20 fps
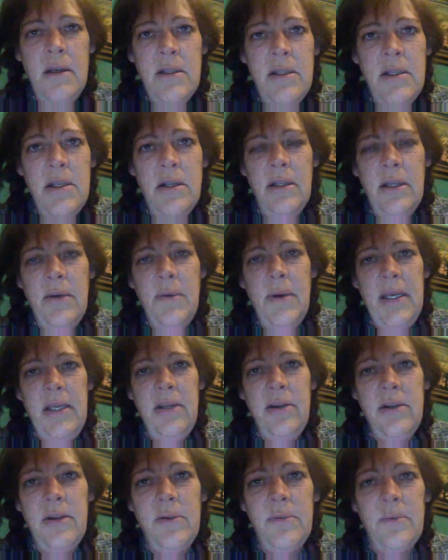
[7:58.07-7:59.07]
It's the only way
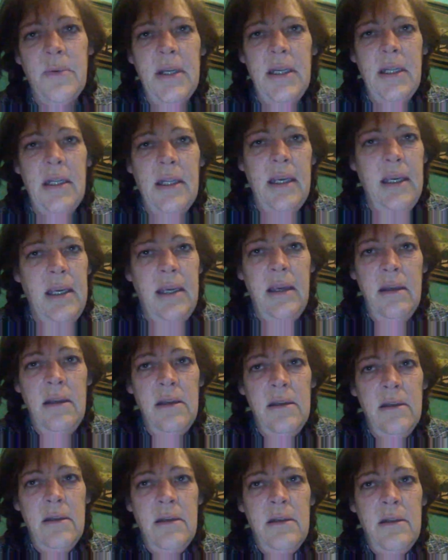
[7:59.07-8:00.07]
you can really
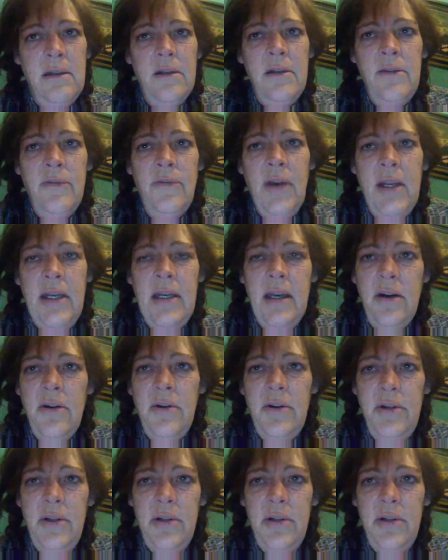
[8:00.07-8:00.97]
find out who